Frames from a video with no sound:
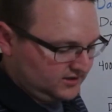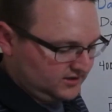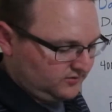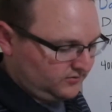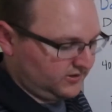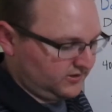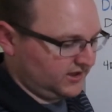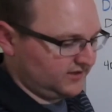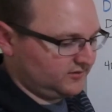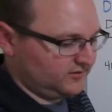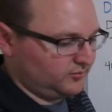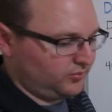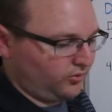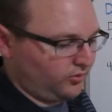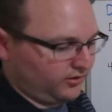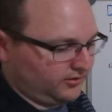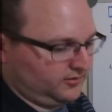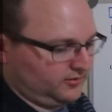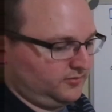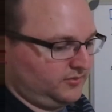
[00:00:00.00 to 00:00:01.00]
Well, that's
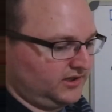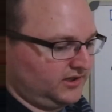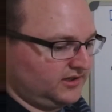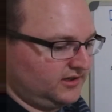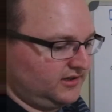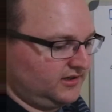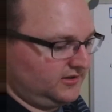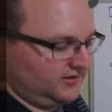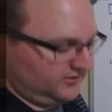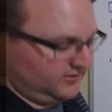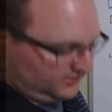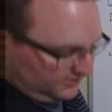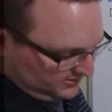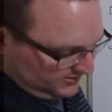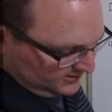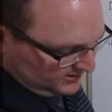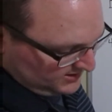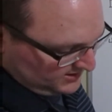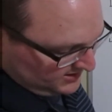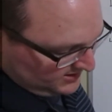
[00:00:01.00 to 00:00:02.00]
important because
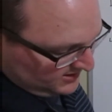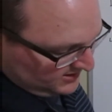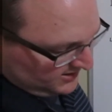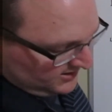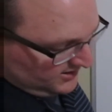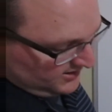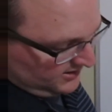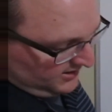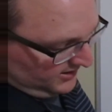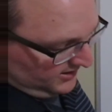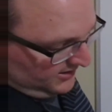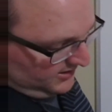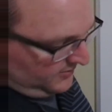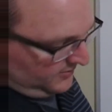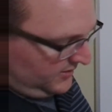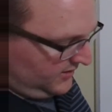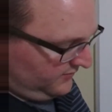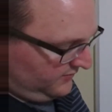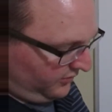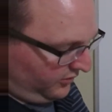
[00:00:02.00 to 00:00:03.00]

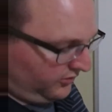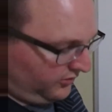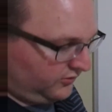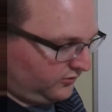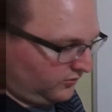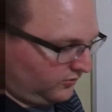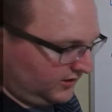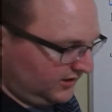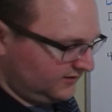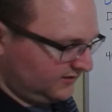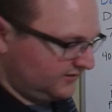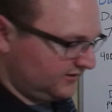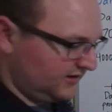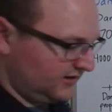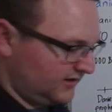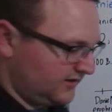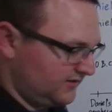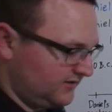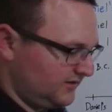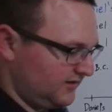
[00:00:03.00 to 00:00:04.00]
in verse
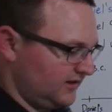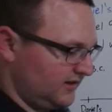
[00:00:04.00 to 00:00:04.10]
26,